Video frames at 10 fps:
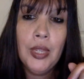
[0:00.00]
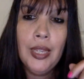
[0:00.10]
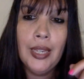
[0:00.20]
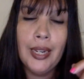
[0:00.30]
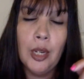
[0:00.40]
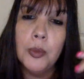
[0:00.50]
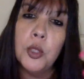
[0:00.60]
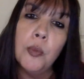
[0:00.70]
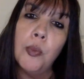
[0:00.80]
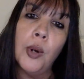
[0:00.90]
It helped
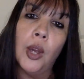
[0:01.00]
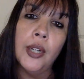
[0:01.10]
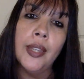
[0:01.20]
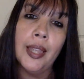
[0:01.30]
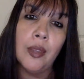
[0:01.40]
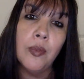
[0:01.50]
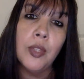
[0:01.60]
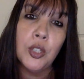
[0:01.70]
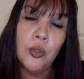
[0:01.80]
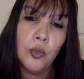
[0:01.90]
to broaden that
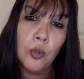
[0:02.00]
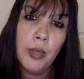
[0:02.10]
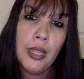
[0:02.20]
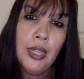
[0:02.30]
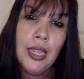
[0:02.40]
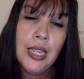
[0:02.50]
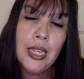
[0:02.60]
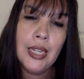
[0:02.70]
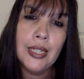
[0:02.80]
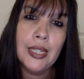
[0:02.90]
vision for me
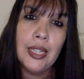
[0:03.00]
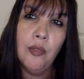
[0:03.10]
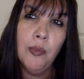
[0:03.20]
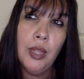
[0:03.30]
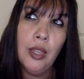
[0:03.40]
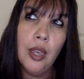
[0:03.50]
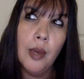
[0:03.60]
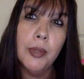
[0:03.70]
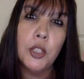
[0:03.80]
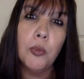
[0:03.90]
and to give me a
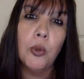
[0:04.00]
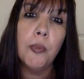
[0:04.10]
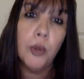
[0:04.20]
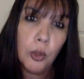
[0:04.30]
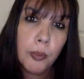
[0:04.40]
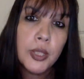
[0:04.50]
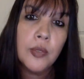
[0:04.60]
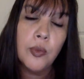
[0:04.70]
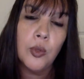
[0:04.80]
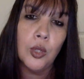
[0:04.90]
much more
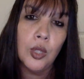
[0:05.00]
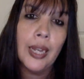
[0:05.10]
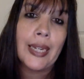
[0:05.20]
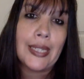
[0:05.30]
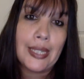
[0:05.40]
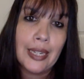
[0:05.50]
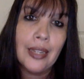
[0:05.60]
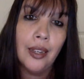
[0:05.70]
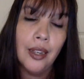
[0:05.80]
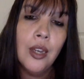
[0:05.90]
purposeful
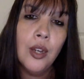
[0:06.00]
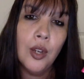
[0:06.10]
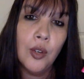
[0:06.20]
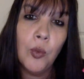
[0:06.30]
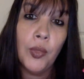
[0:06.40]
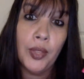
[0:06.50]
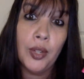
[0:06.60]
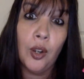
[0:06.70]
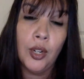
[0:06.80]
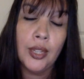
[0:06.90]
idea of what
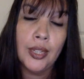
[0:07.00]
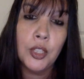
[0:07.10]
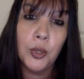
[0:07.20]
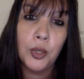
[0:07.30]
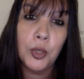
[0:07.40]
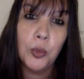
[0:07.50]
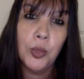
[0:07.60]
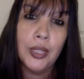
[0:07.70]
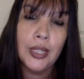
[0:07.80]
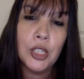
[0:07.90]
that online instructor
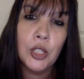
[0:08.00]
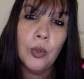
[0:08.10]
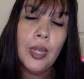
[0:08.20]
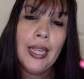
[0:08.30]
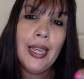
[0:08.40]
really can do.